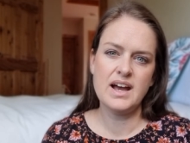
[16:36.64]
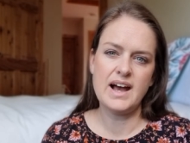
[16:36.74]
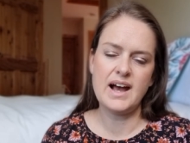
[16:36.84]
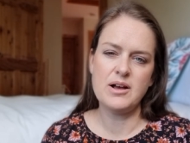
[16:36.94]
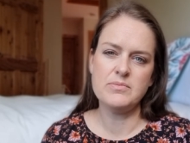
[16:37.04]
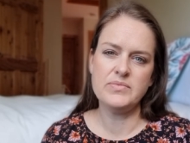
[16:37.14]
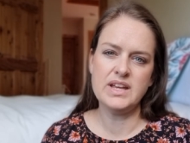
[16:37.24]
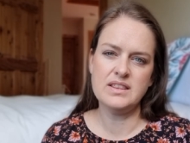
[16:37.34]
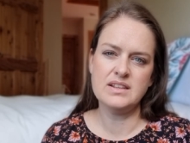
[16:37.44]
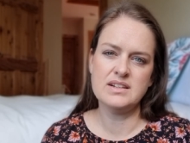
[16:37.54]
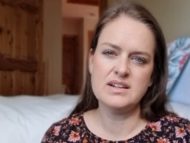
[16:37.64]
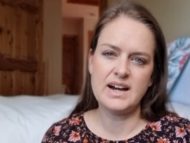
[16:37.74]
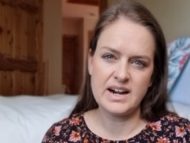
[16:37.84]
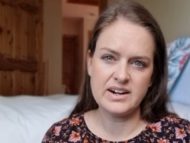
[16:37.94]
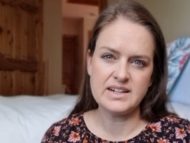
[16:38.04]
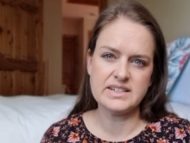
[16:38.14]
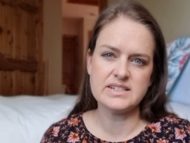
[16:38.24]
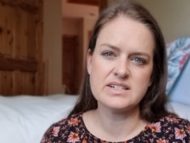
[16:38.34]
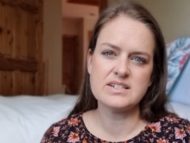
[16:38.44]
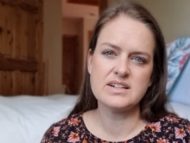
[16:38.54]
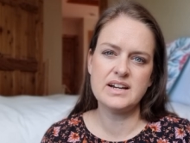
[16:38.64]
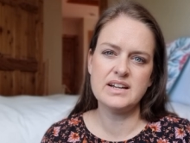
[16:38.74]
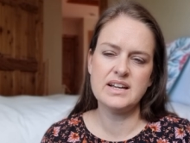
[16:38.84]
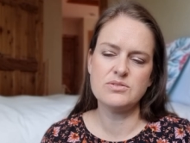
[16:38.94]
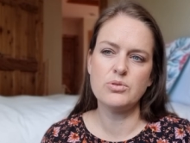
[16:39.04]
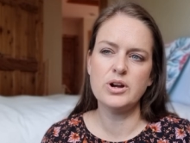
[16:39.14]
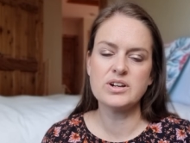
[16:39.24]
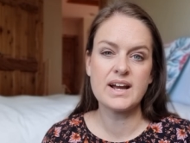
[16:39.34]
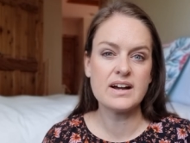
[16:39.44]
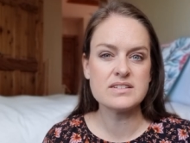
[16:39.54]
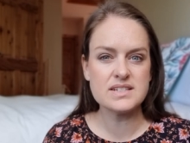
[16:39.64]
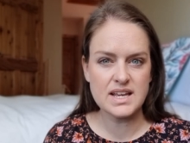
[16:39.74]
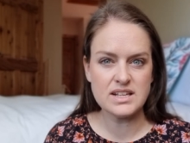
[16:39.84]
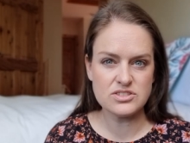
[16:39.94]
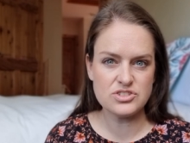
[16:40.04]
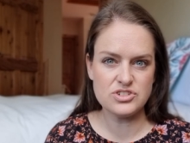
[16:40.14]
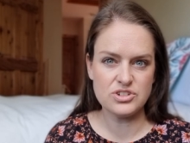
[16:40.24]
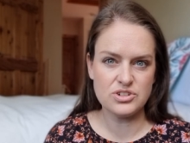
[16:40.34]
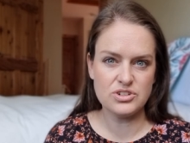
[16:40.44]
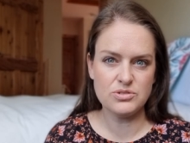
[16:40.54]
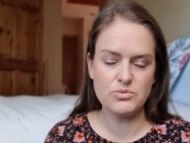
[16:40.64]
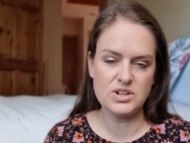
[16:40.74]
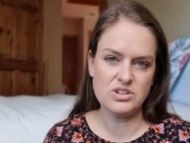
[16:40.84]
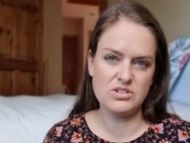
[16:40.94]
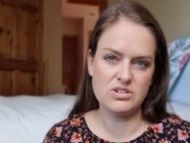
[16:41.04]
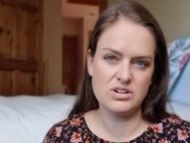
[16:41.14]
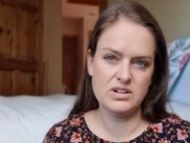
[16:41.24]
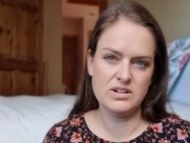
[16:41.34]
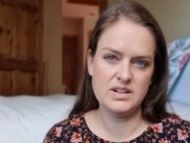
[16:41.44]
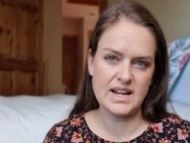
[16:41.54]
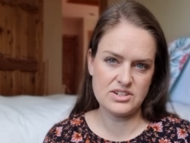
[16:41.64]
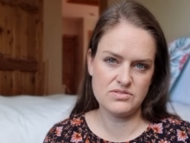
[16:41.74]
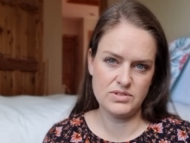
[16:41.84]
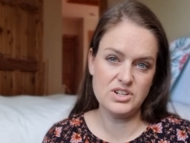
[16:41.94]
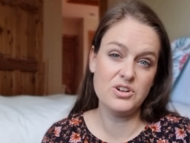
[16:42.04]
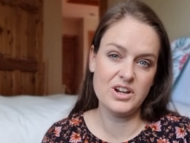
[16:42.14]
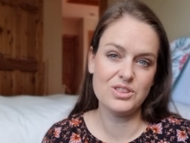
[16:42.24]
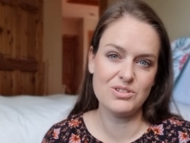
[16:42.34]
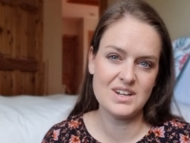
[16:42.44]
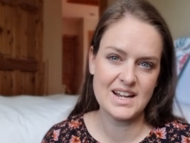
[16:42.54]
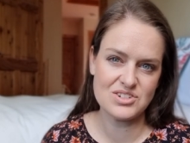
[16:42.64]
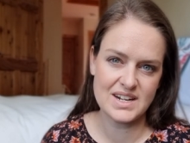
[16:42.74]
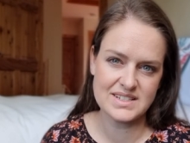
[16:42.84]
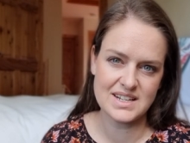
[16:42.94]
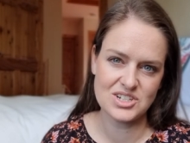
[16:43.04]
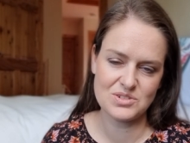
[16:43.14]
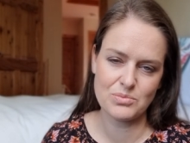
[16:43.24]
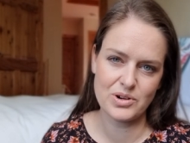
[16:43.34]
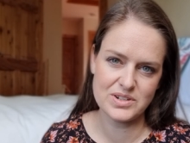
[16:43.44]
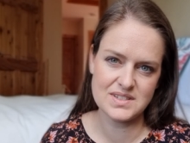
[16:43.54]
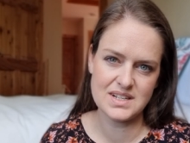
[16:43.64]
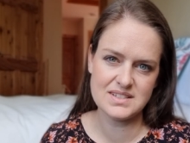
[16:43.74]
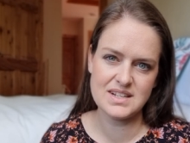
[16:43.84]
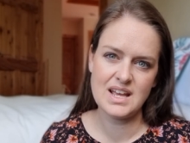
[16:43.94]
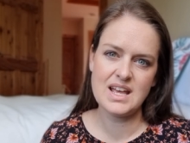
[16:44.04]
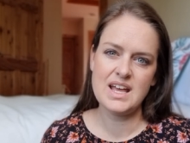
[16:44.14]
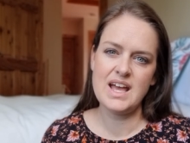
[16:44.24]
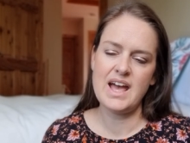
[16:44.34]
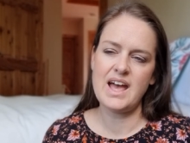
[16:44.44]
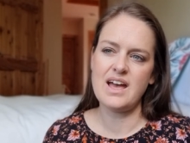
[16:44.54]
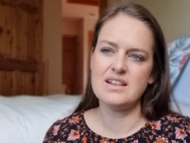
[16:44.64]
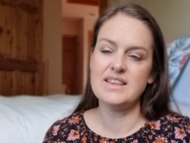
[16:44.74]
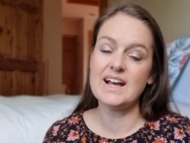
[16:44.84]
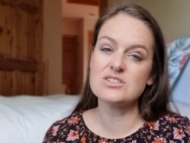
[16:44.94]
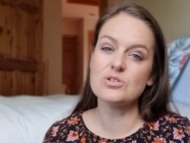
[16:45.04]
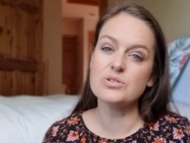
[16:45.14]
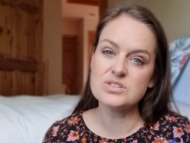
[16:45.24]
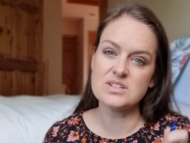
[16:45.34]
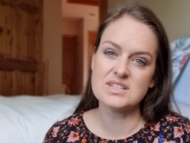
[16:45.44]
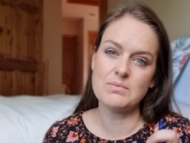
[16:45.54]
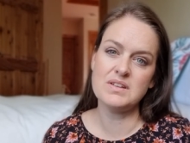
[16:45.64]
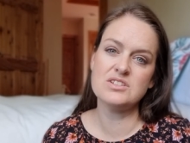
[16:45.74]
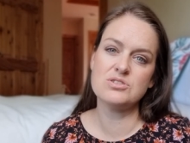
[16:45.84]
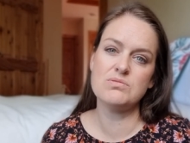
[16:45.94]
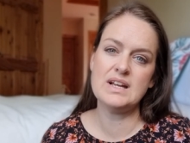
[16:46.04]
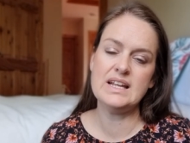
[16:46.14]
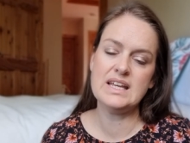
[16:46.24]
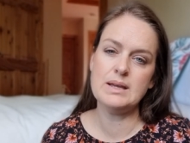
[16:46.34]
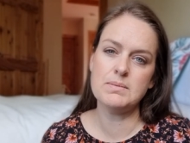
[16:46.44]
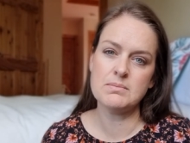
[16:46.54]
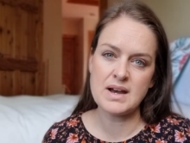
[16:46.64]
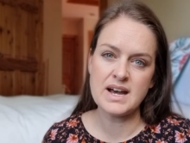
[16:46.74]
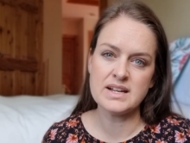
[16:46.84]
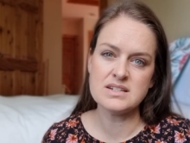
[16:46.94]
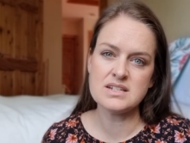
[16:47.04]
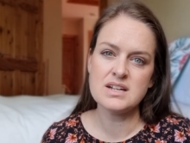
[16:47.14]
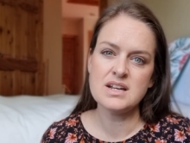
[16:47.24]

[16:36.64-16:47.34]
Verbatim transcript: um, in Ireland, it won't count against you when you when you're going through the naturalization process. And that's also something to really keep in mind.